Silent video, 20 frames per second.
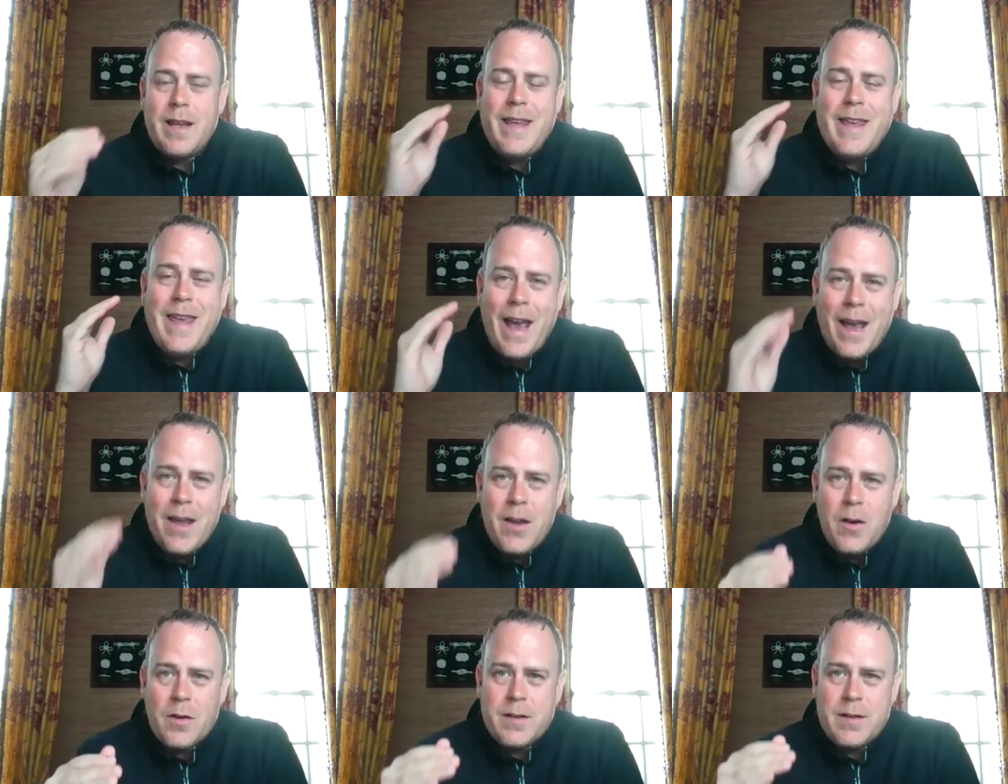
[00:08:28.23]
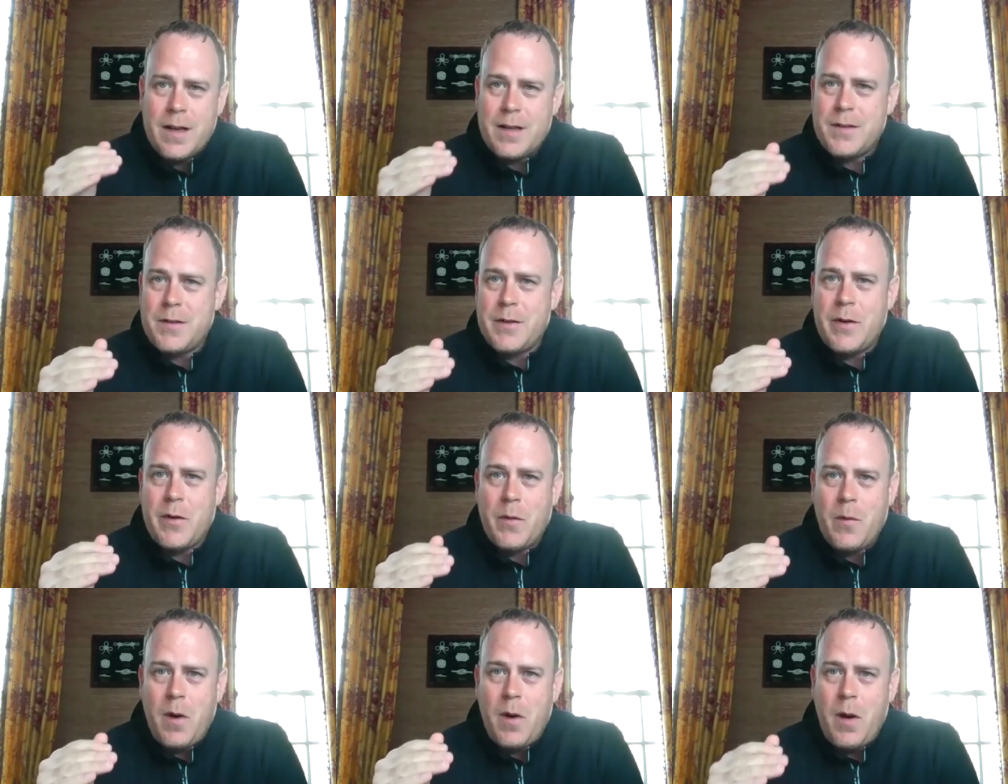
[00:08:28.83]
get your ducks in
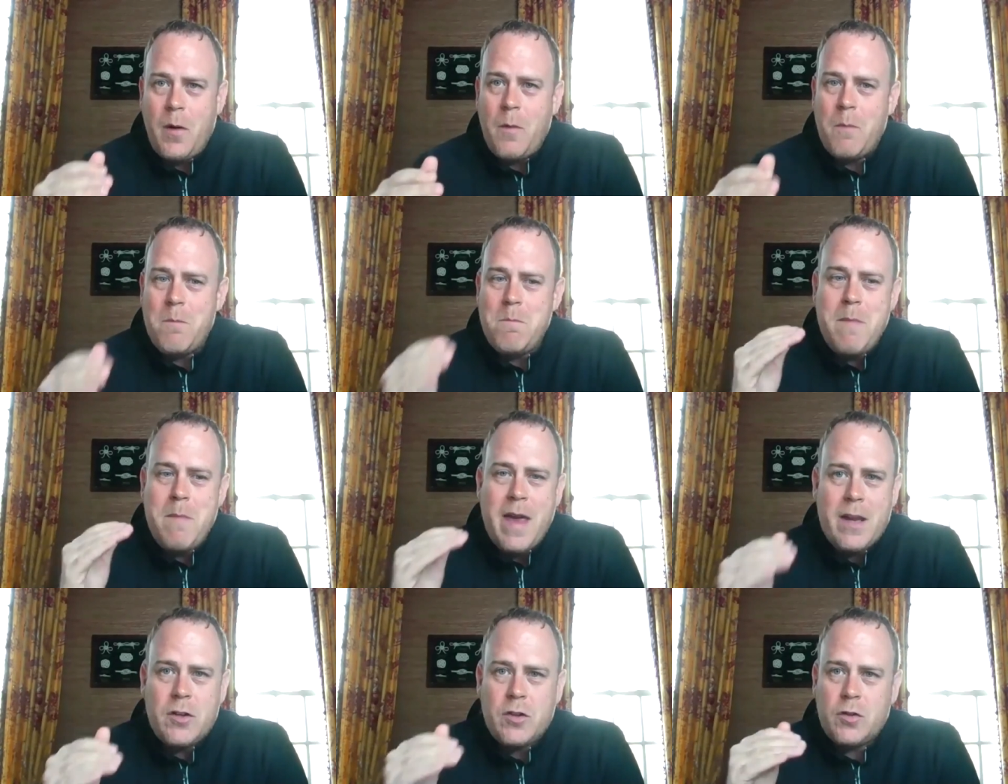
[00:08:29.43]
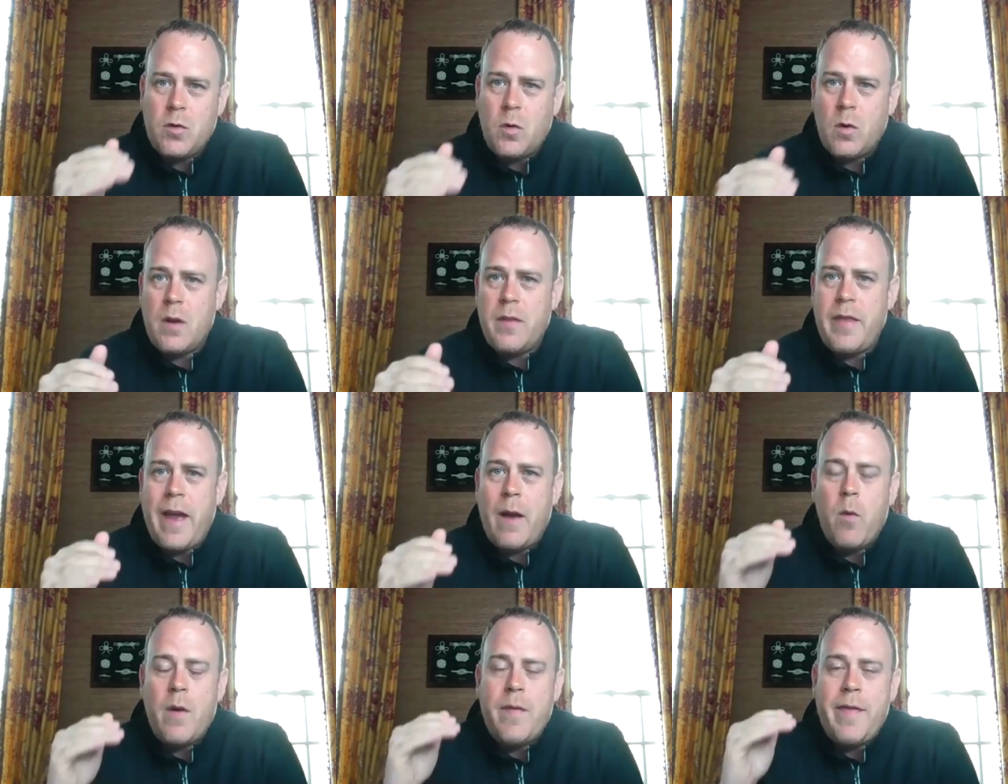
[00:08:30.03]
a row, make sure
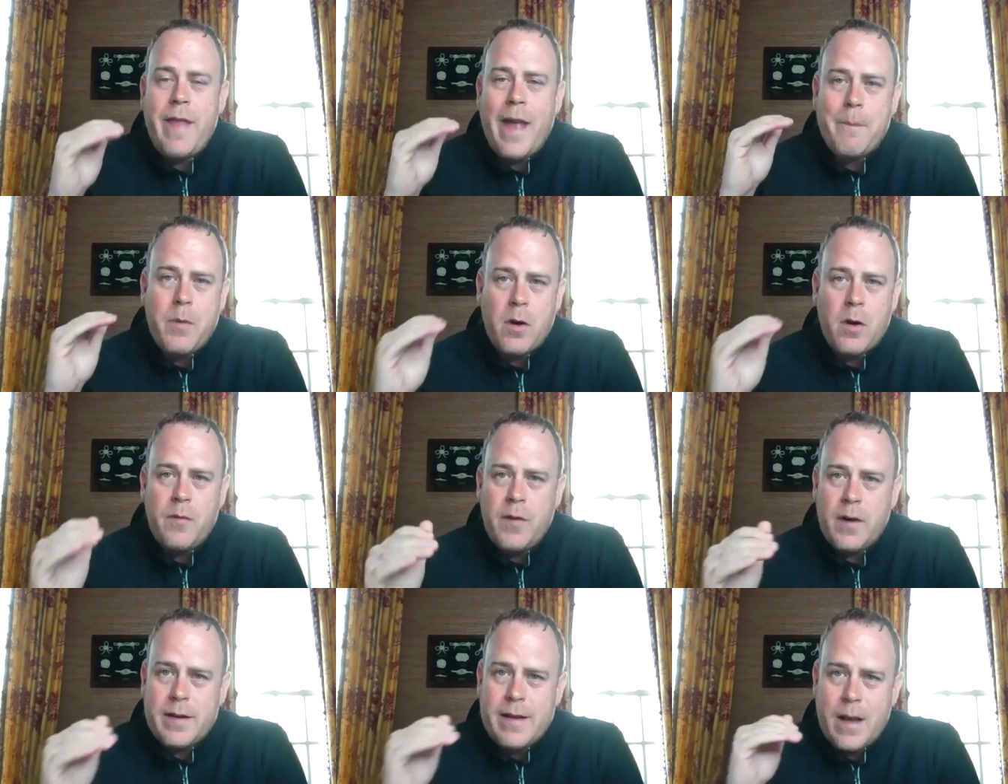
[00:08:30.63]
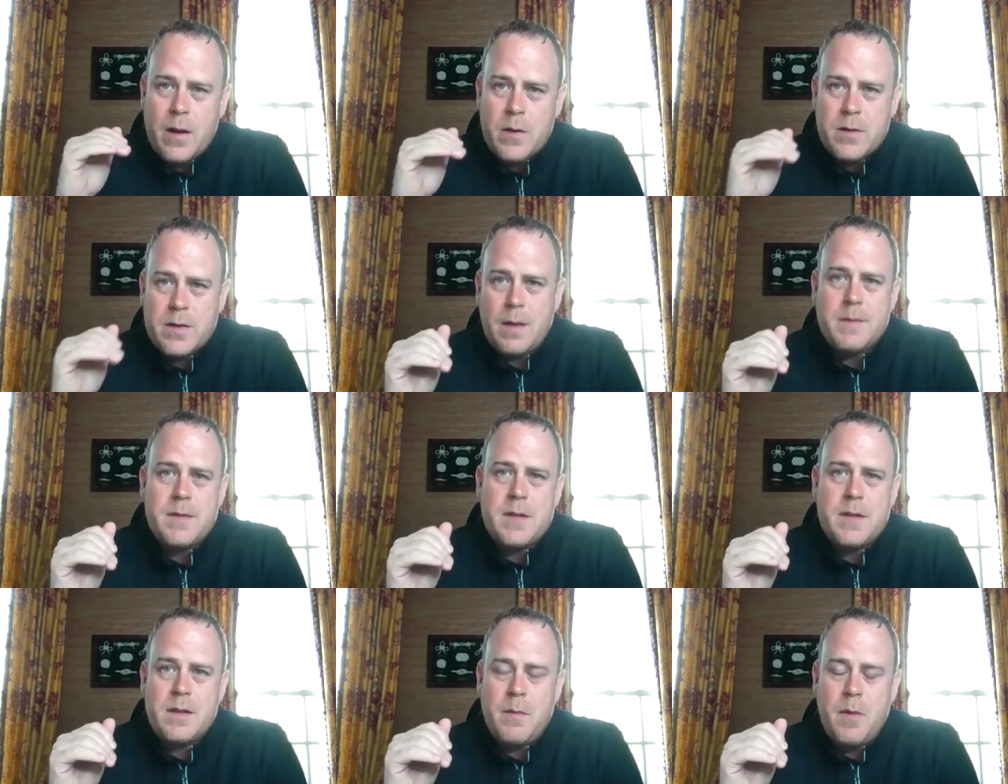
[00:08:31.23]
that when that perfect house
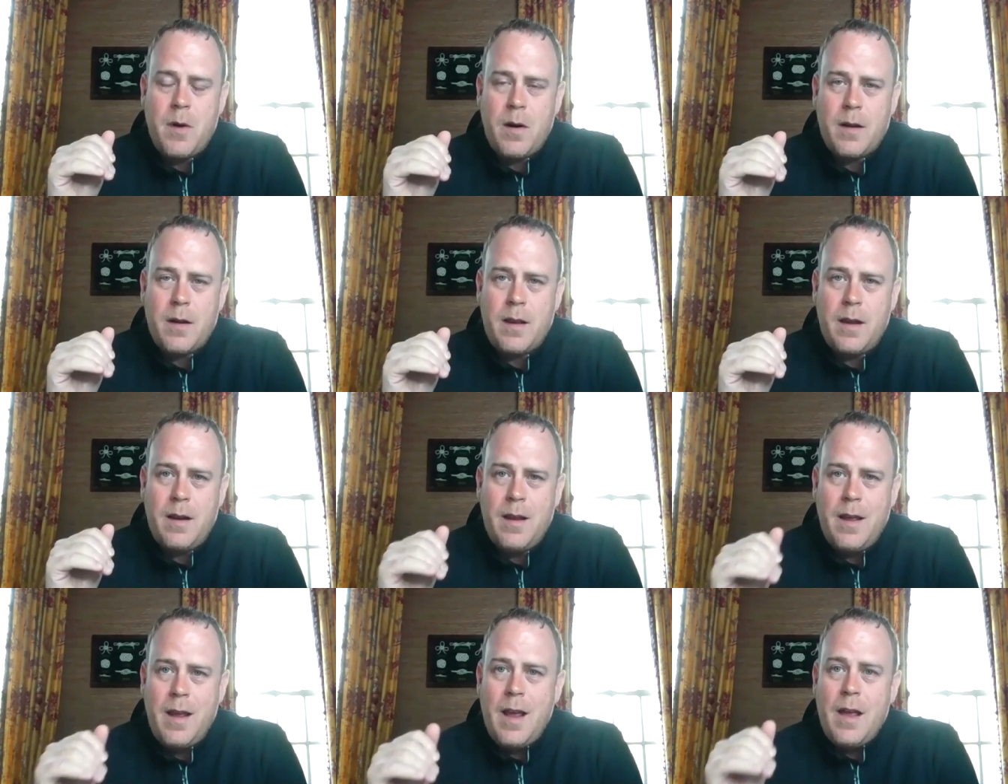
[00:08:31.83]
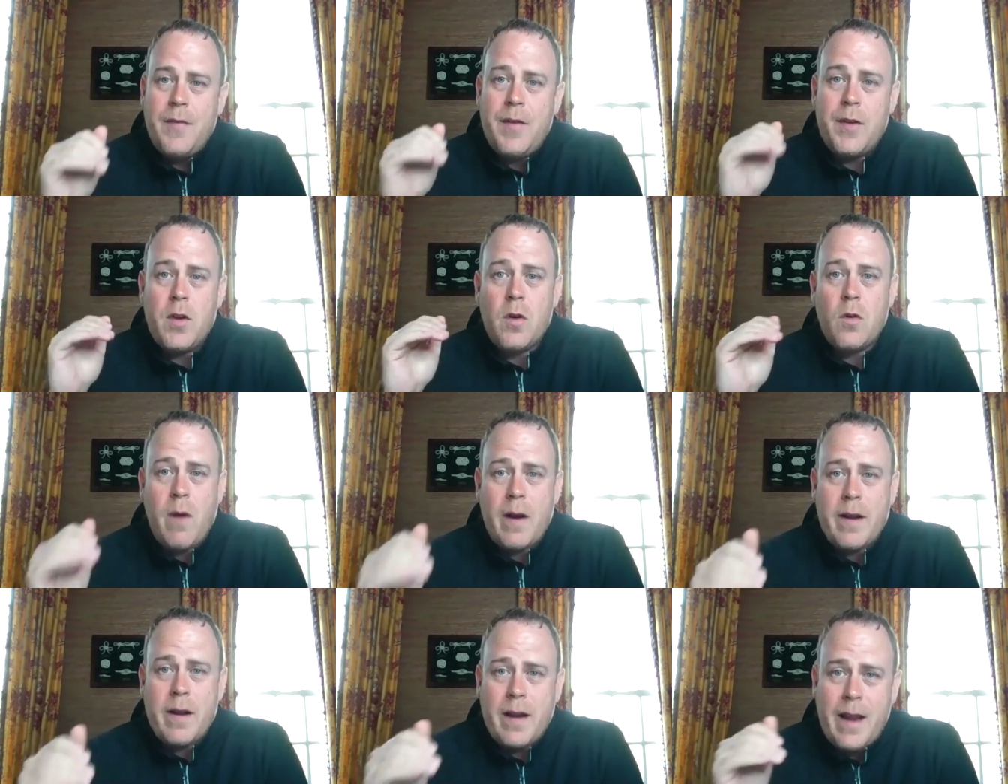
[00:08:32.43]
comes on the market, that you're
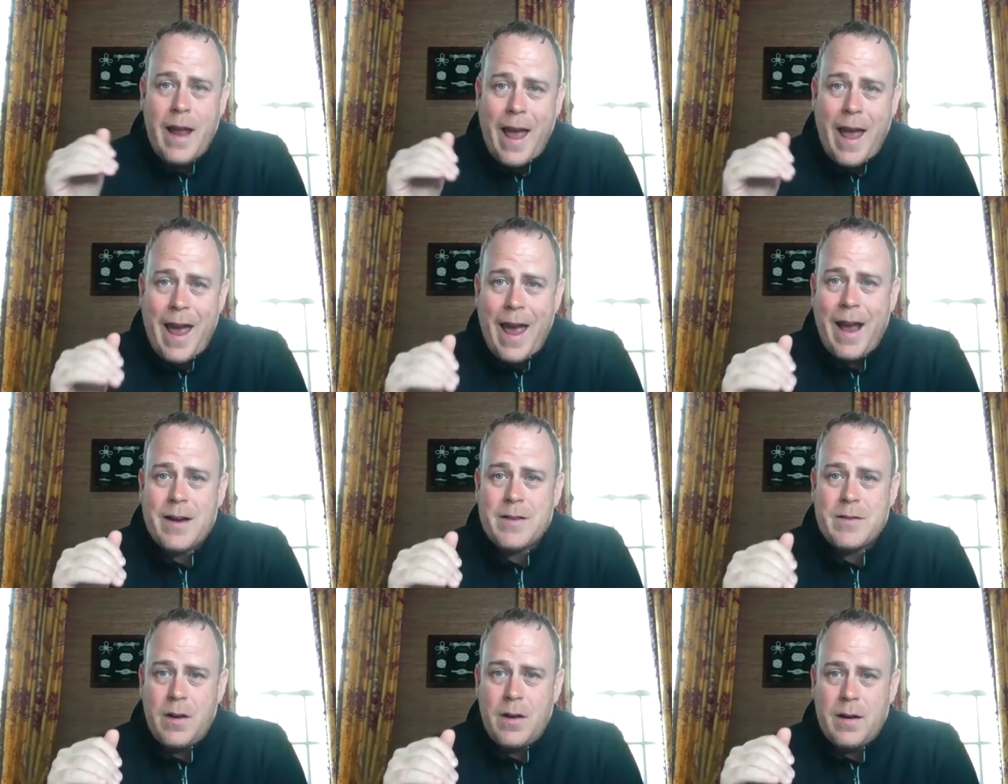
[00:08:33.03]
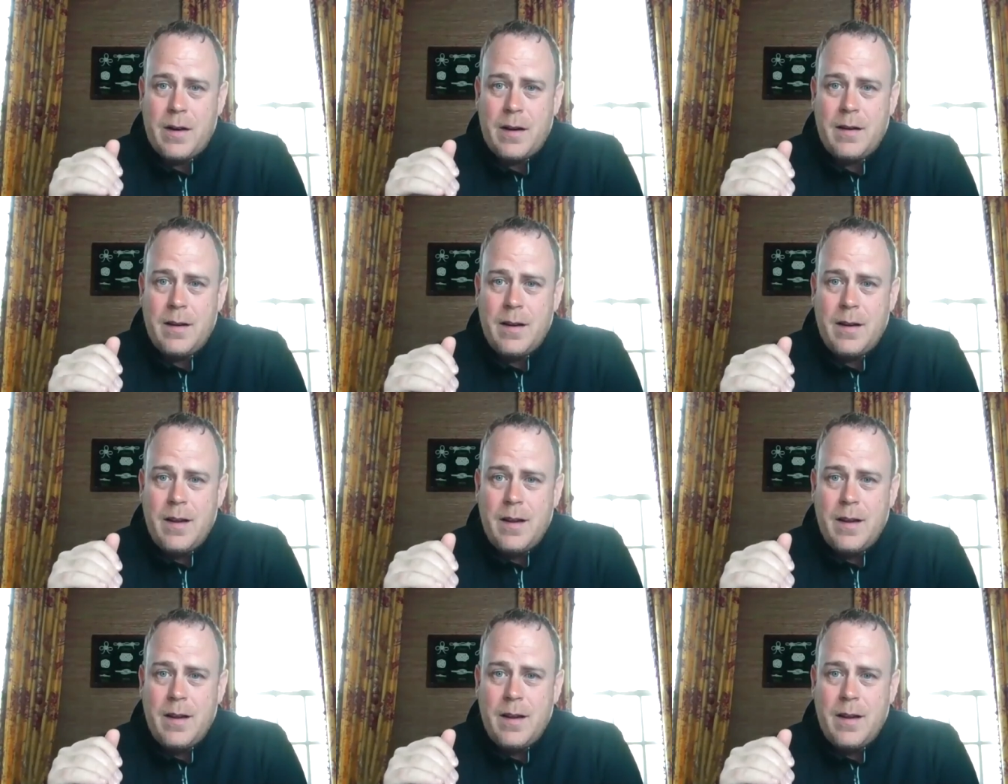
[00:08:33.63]
ready to act on. It.